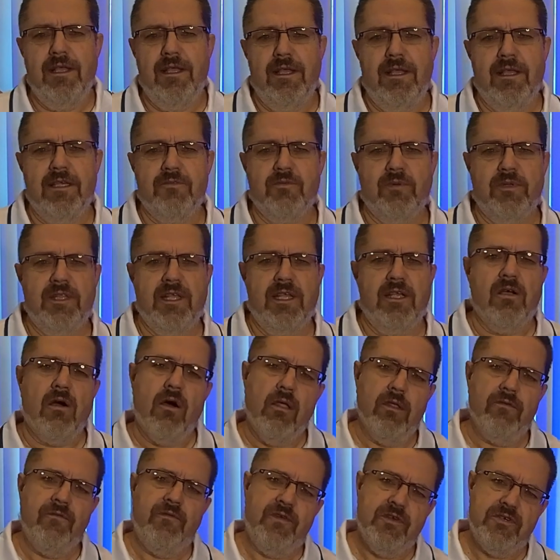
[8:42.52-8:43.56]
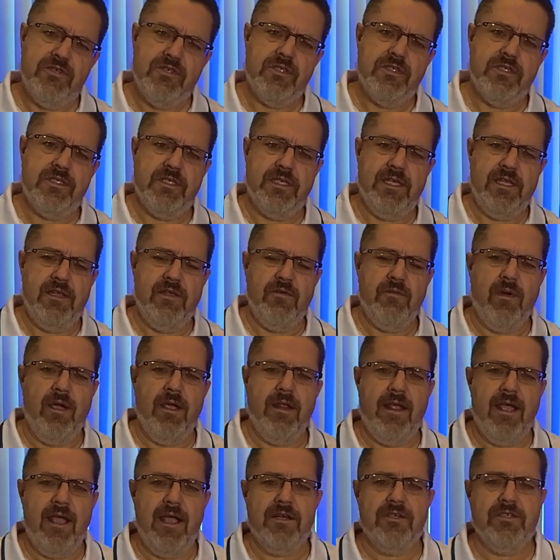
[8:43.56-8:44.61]
Is what they call efficiency. You
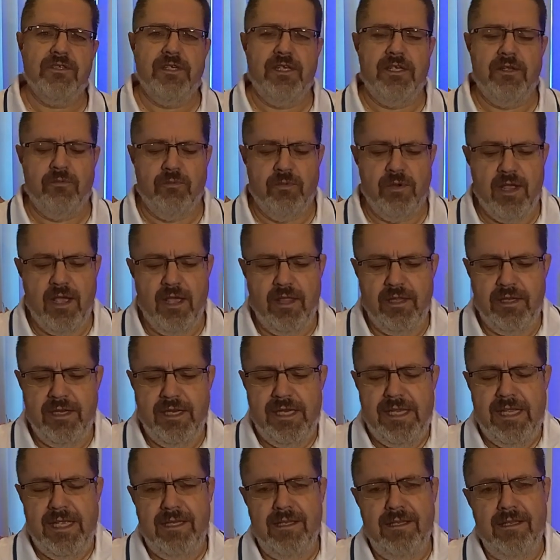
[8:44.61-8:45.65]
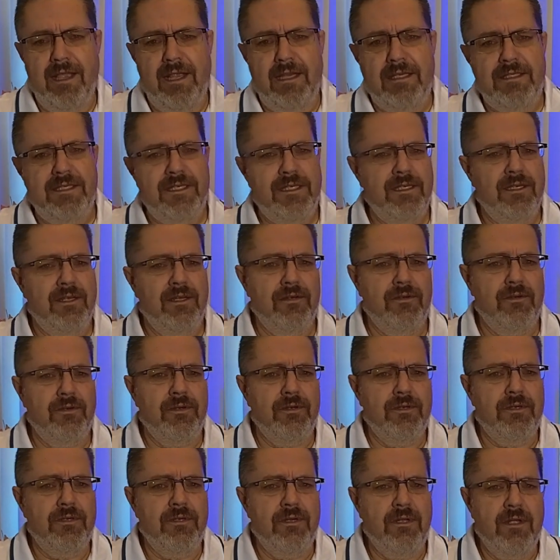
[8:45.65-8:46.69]
might actually in reality get
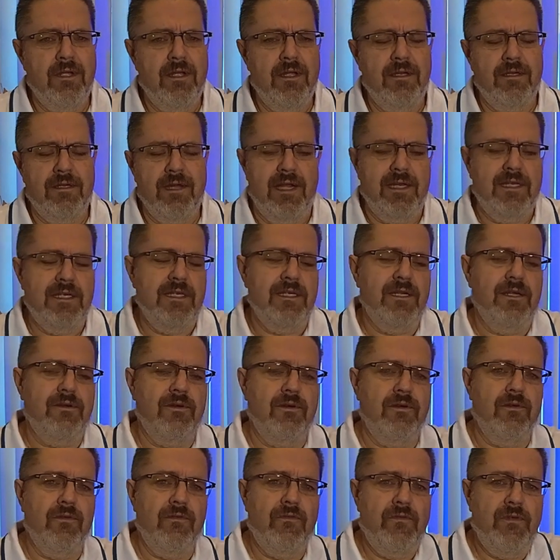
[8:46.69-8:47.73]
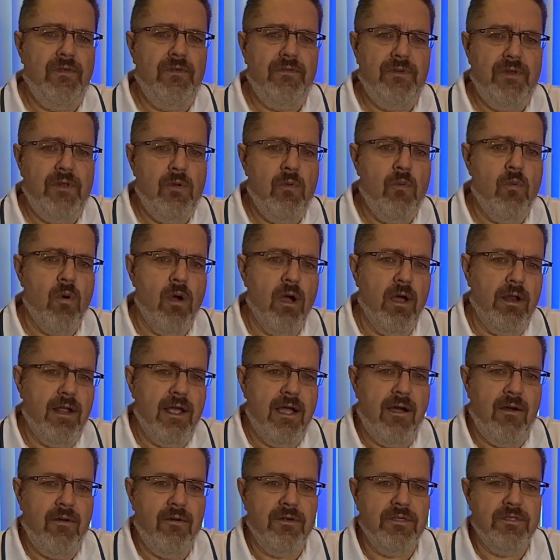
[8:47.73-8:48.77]
1950 watt
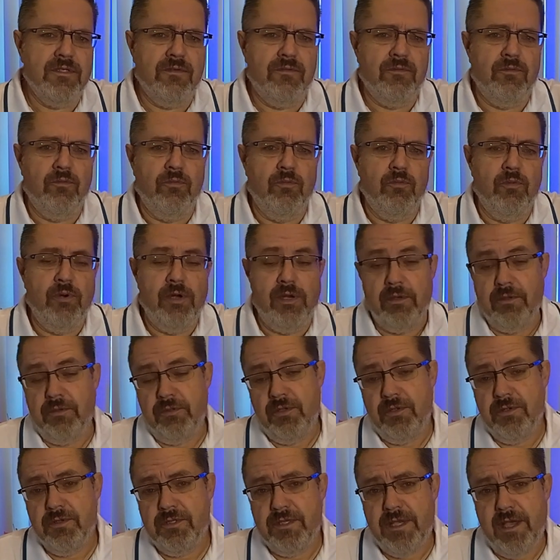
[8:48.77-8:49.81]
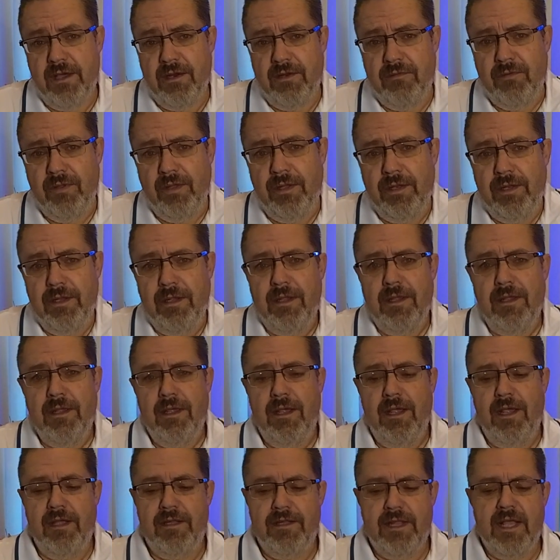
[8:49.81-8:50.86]
hours of real use out of it,
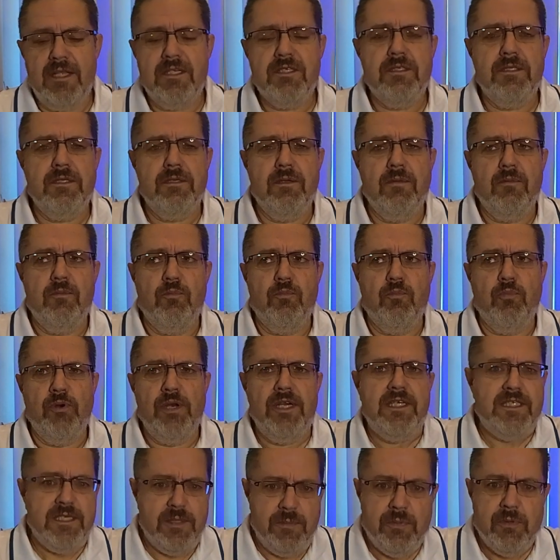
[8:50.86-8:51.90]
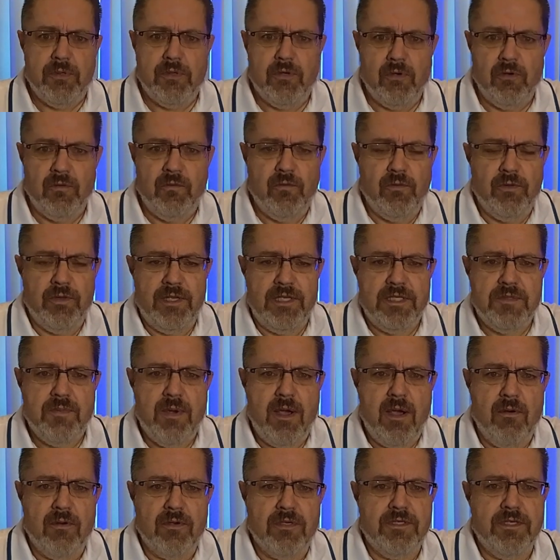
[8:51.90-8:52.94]
and that's pretty typical for these
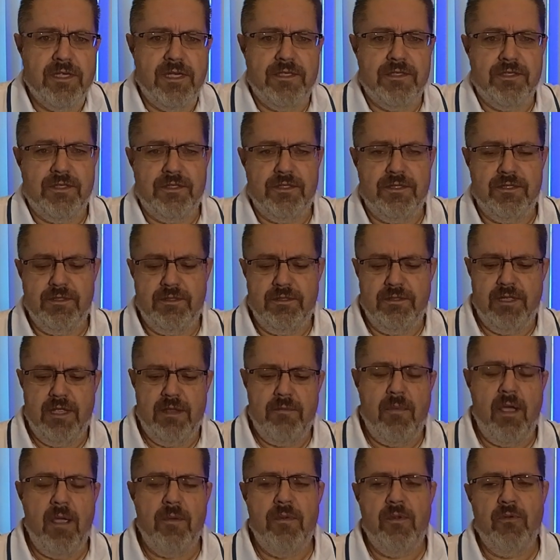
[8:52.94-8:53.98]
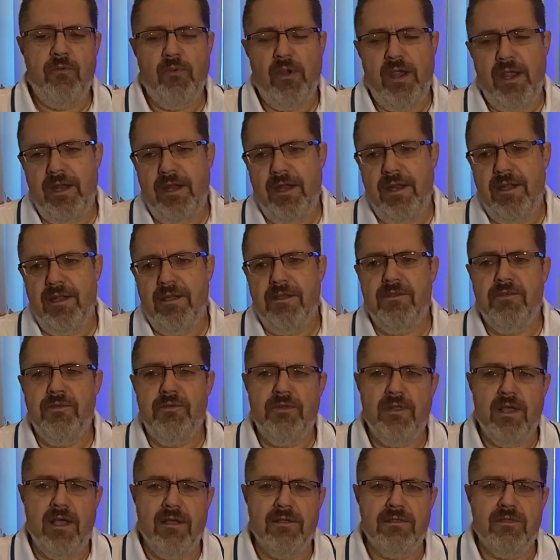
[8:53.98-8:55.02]
power stations. They might be rated at
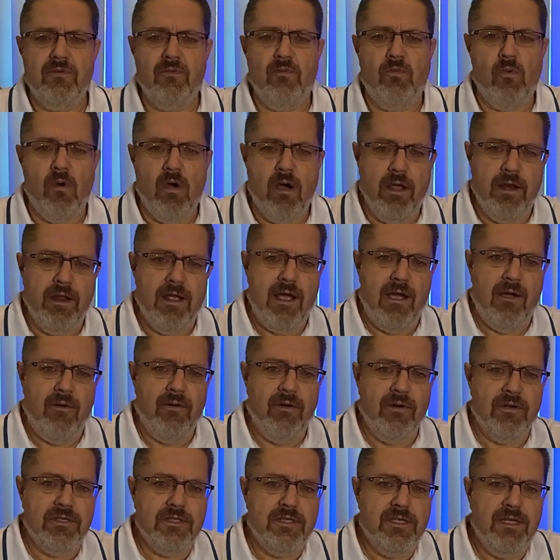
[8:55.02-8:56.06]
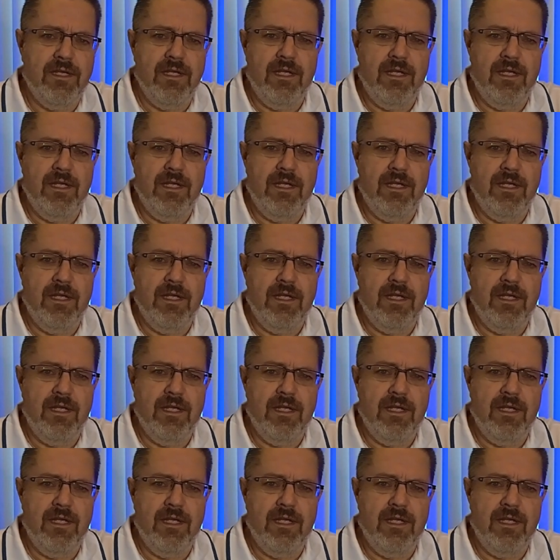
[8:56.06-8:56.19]
2,000 watt hours,